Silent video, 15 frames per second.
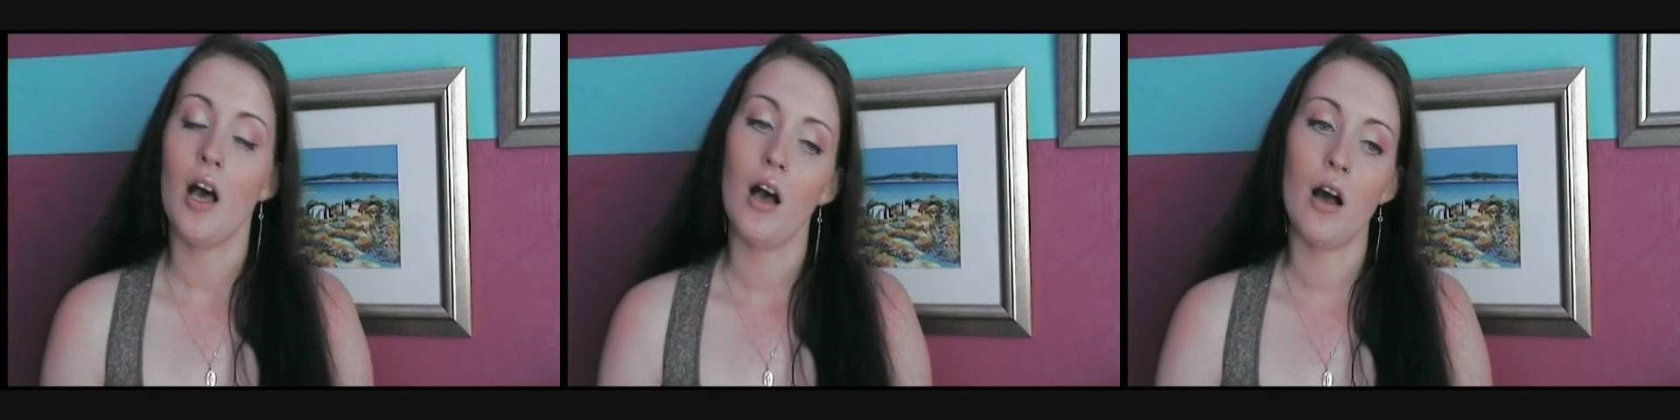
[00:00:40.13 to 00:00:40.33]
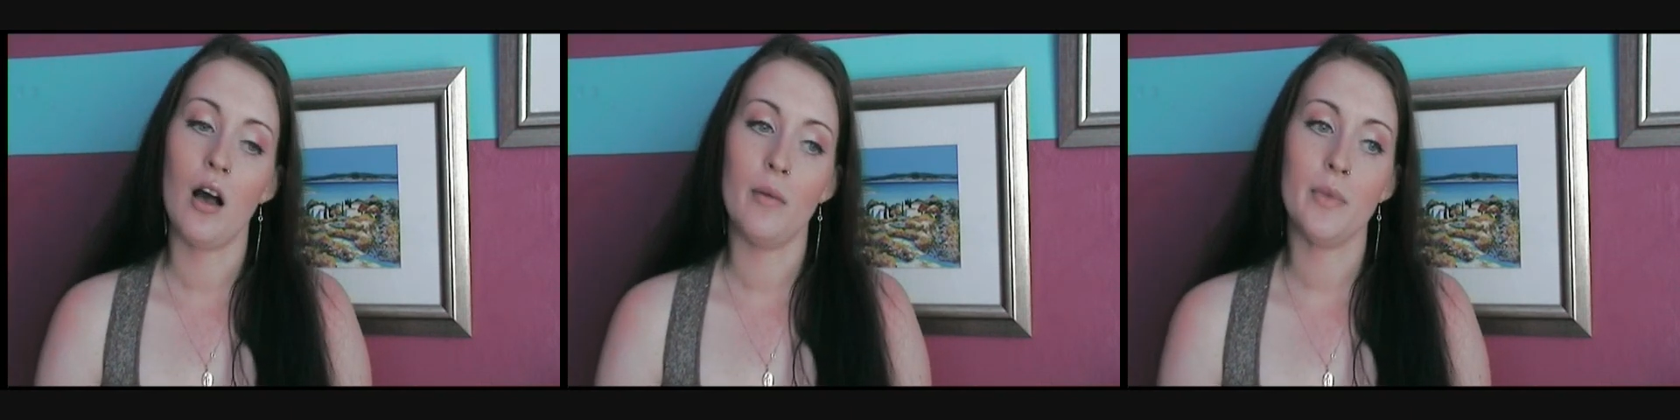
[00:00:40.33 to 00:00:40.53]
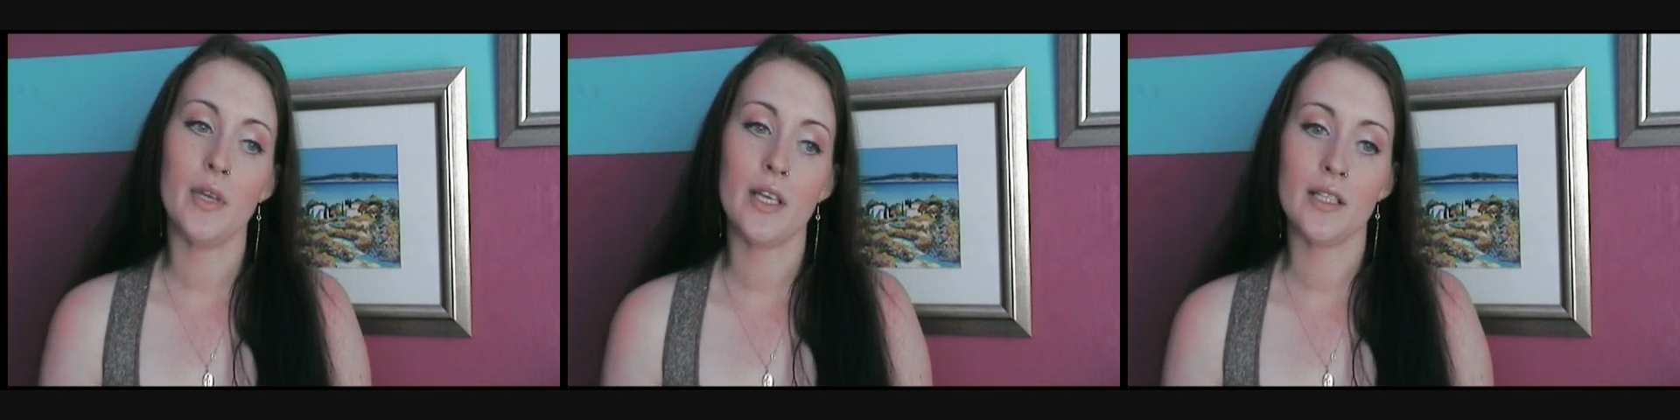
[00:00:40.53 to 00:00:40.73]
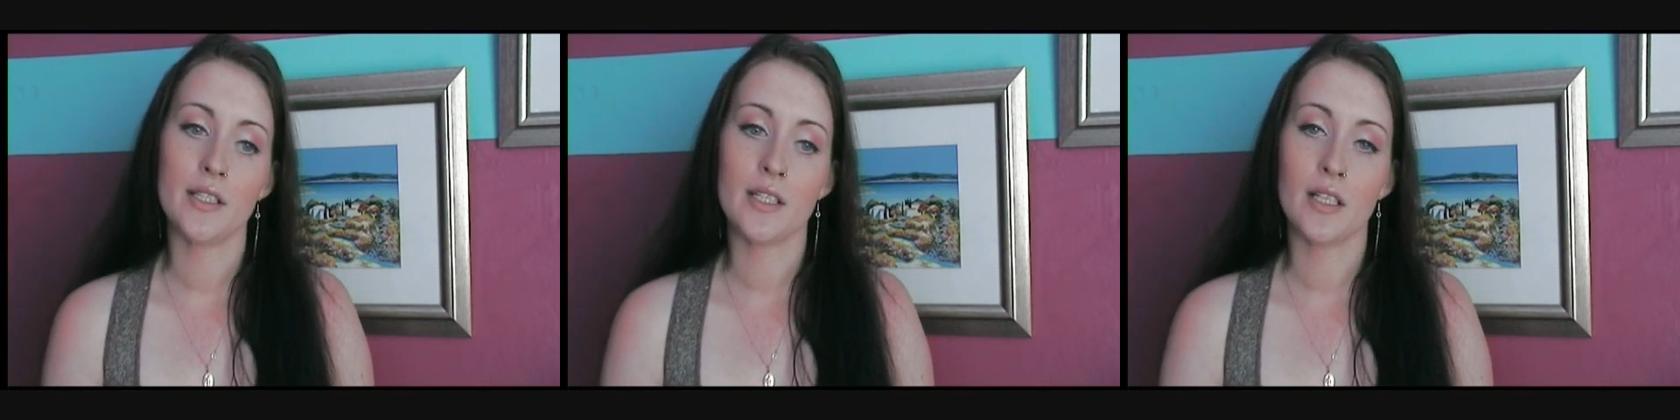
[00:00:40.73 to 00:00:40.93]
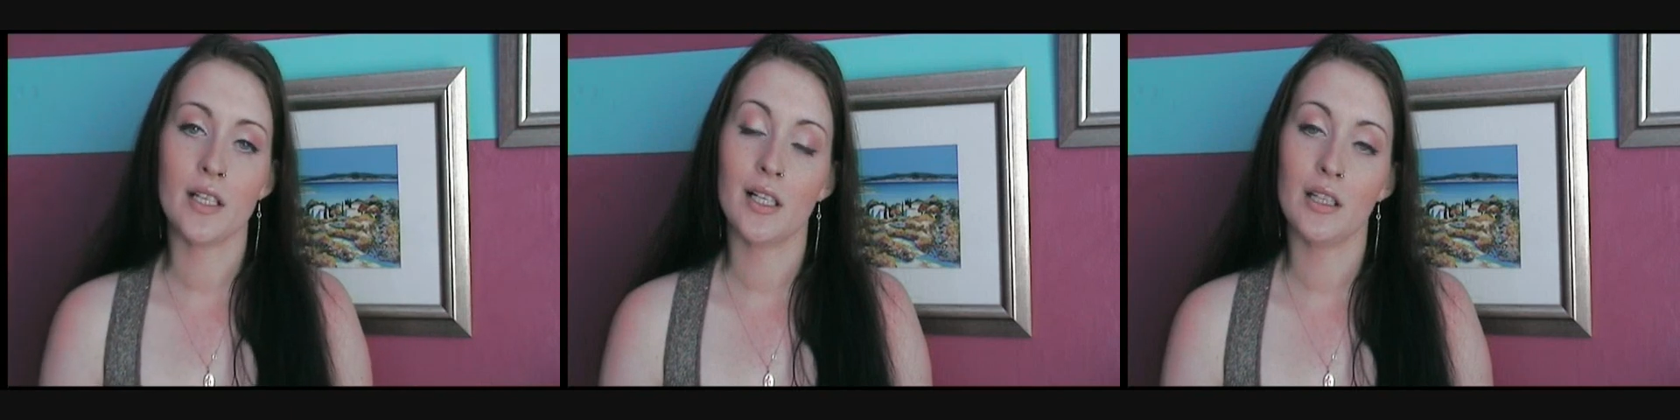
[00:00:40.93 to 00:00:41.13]
Um,
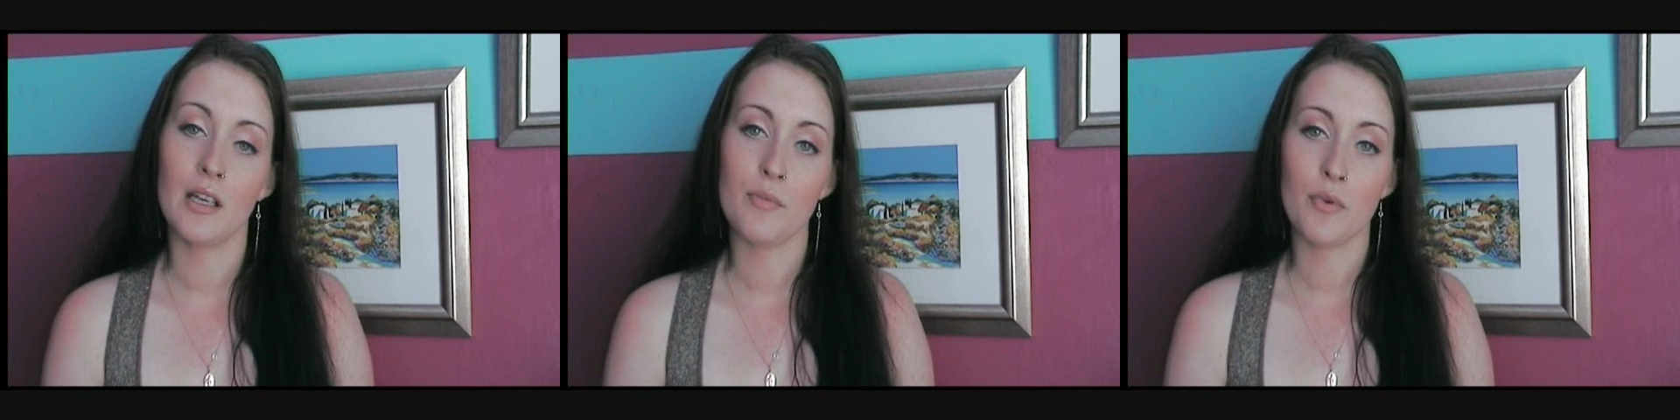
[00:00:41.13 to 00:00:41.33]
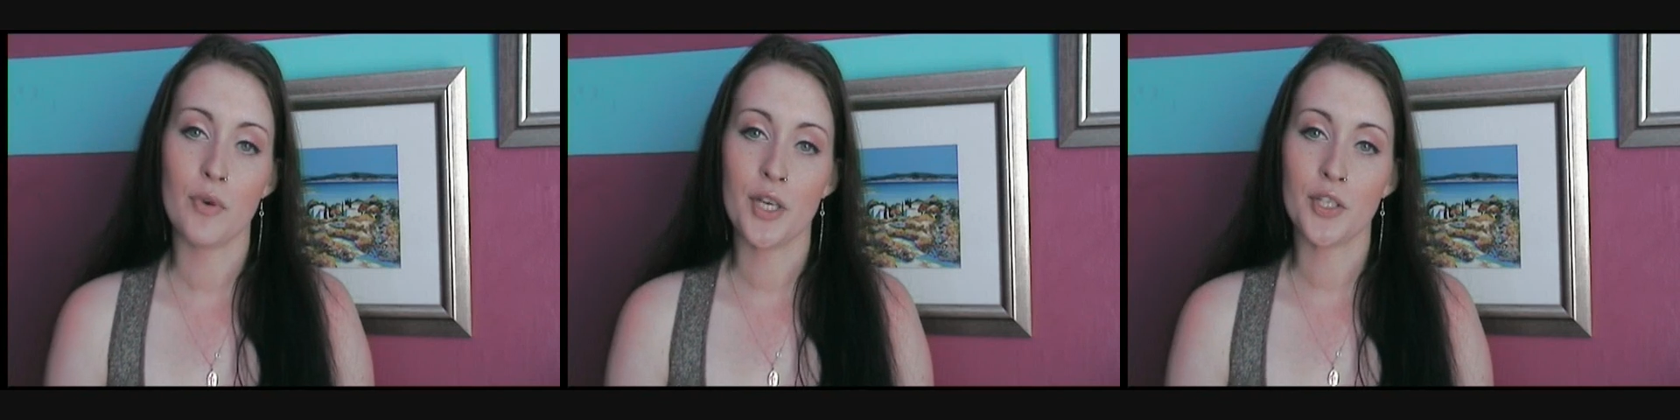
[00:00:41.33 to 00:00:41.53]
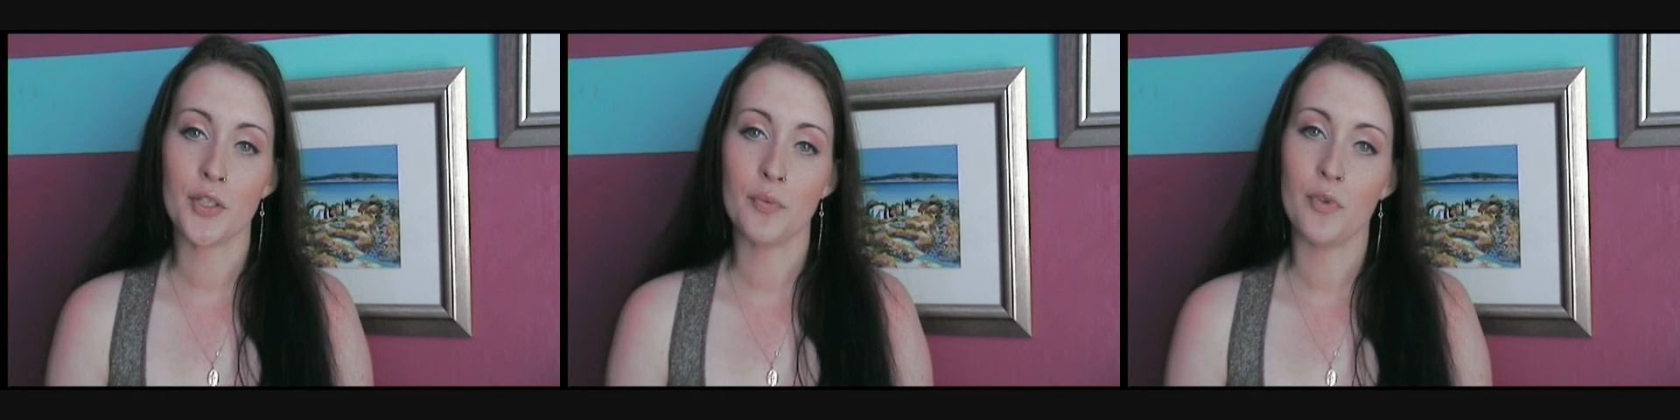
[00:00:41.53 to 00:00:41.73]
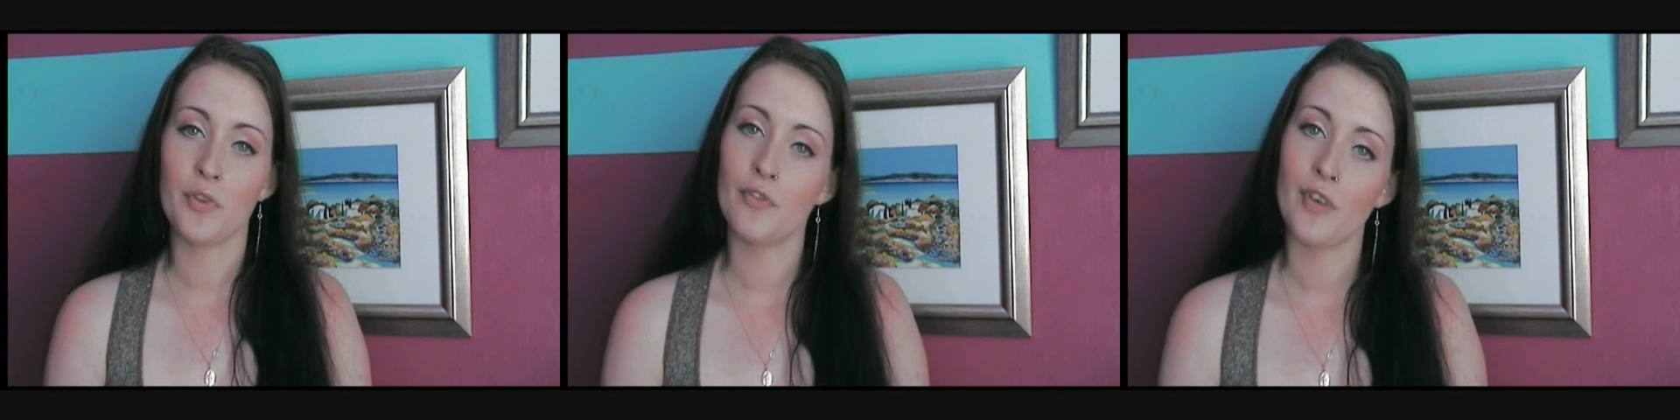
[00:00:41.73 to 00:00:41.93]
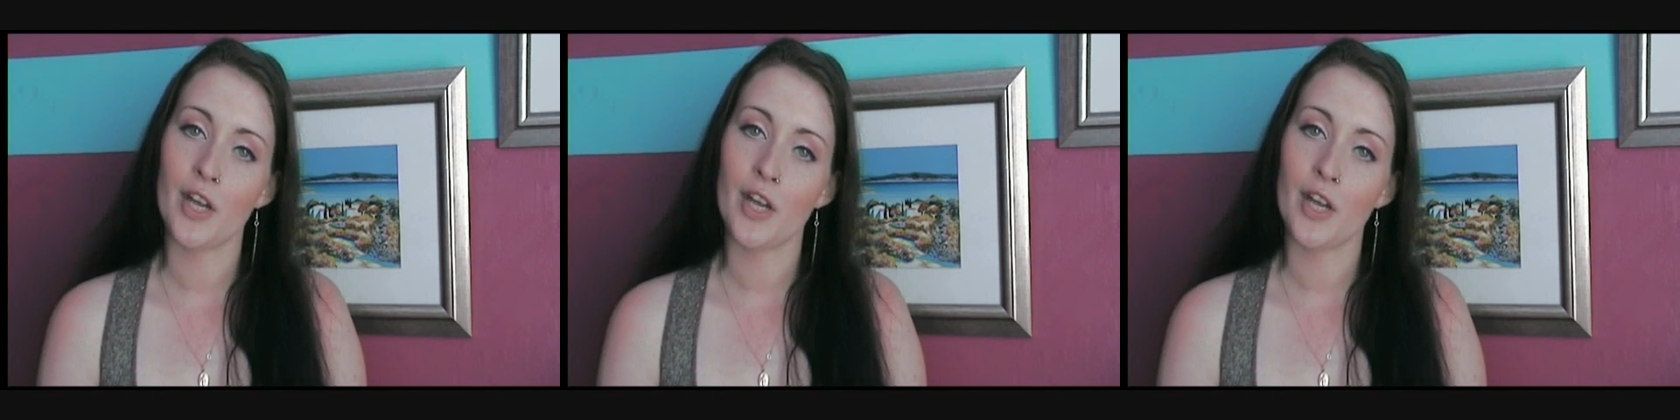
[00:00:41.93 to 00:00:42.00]
it's in collaboration with a